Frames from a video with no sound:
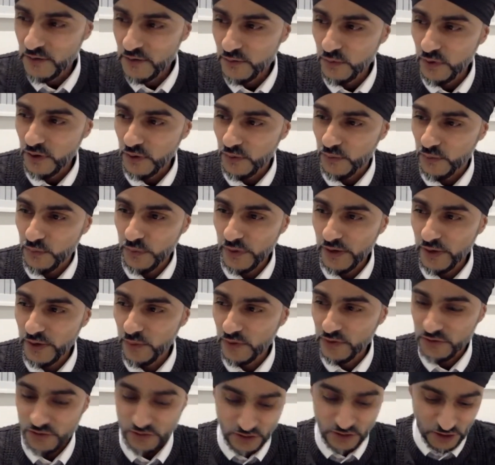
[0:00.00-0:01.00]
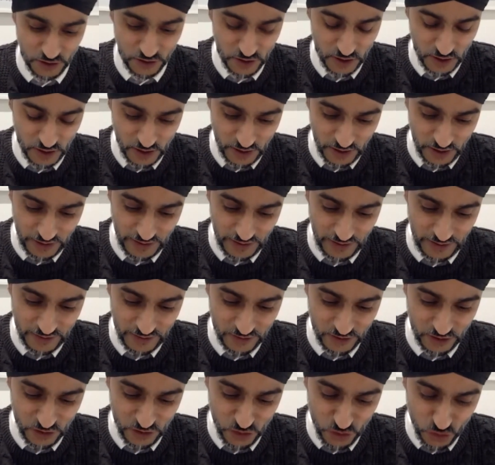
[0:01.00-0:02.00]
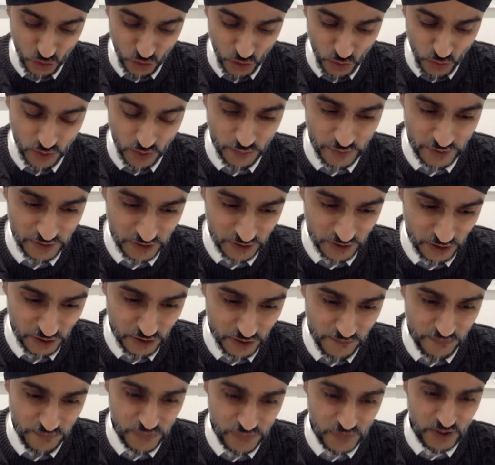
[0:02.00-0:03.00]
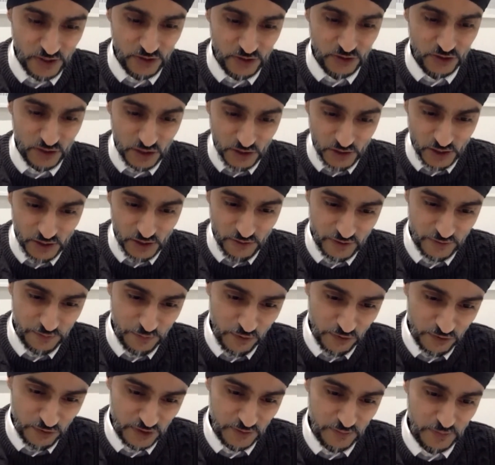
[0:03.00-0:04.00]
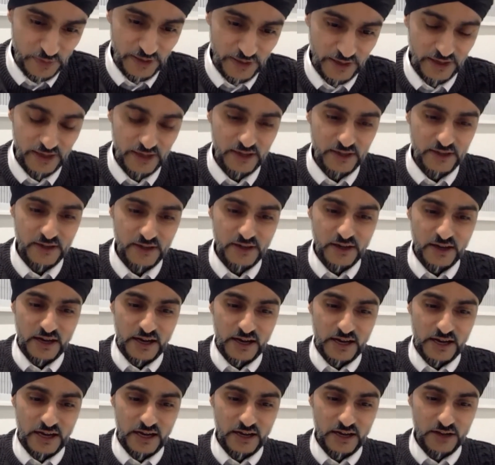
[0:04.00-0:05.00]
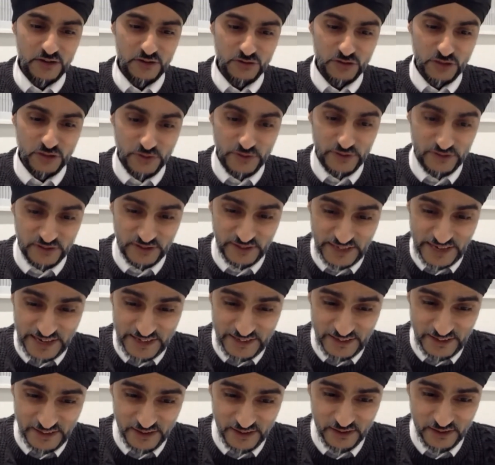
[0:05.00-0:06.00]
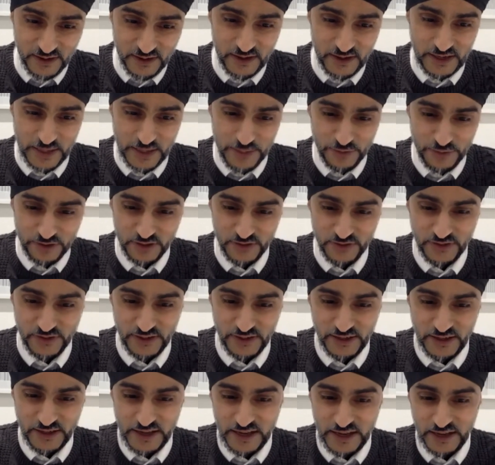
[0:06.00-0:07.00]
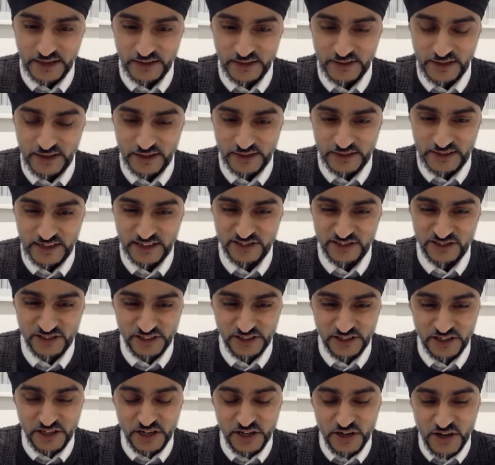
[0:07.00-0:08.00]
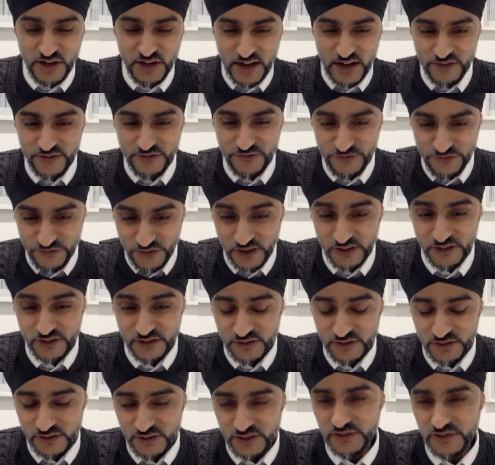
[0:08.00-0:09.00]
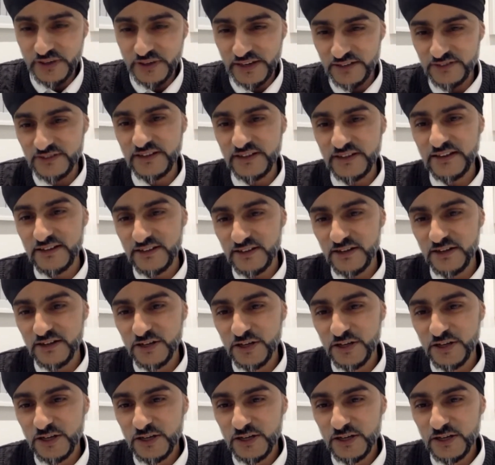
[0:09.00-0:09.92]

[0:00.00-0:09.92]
What we want to do is enjoy what we do it responsibly, do it together collaboratively, and actually have fun doing it together.